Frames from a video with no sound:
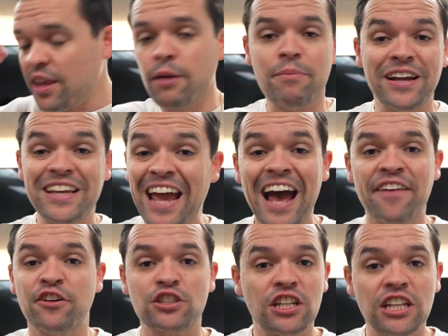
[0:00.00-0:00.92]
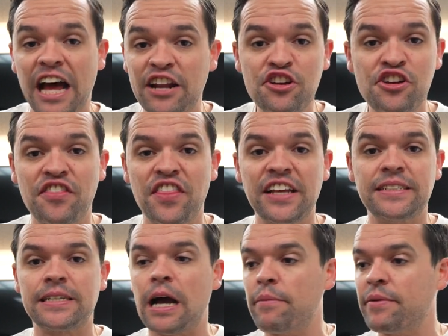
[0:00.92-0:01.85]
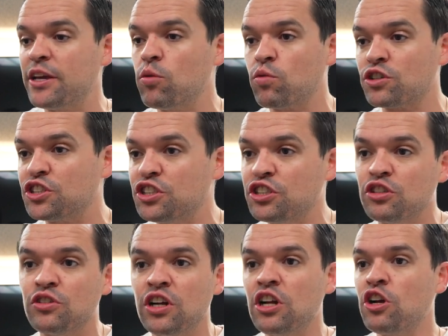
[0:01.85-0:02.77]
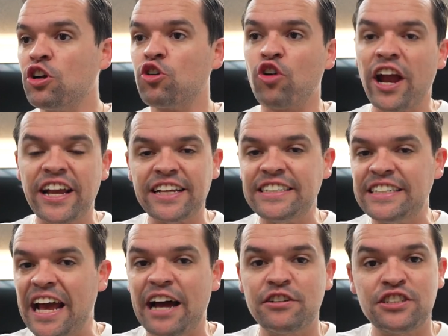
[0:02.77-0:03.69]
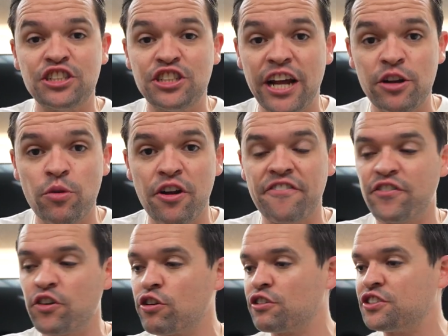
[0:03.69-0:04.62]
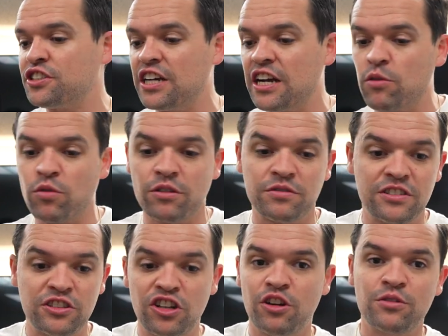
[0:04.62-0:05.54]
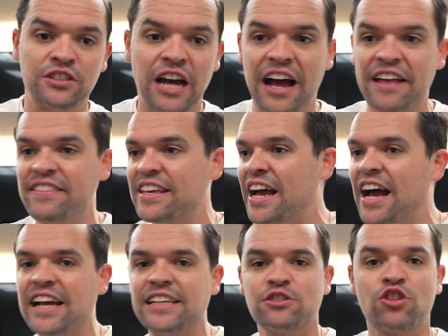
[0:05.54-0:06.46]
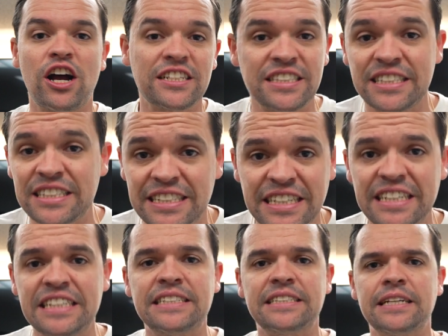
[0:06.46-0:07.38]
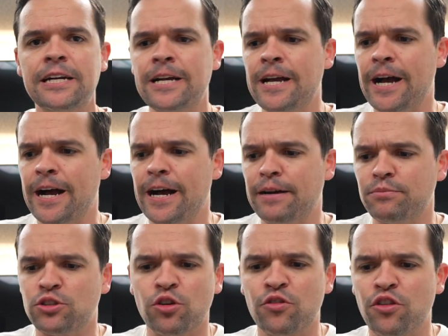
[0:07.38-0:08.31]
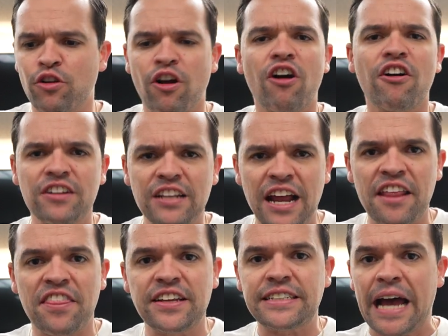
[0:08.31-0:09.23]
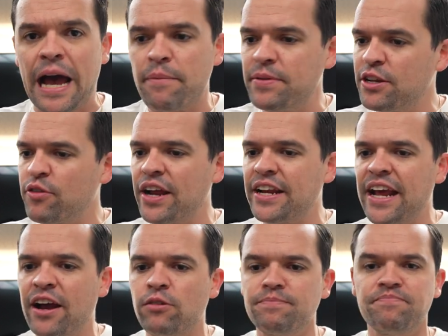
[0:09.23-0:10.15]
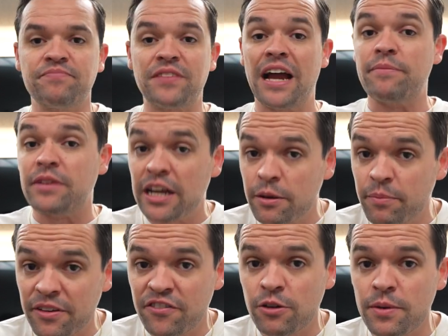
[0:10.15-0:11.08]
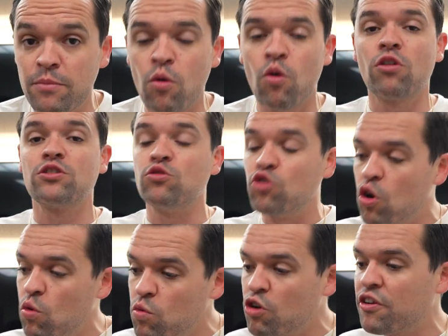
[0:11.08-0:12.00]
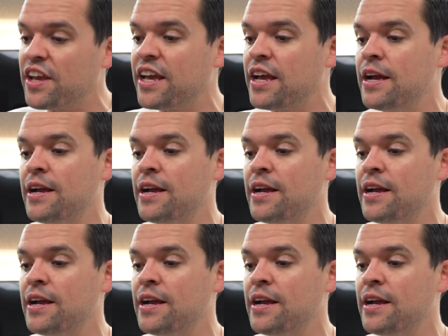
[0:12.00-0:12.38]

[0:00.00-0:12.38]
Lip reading: But yeah, there's a lot of good things coming. We're still cranking down to January 1st. We're, dotting the I's, crossing the T's. So there are a lot of things happening right now. I'm going to be filming more, so don't worry.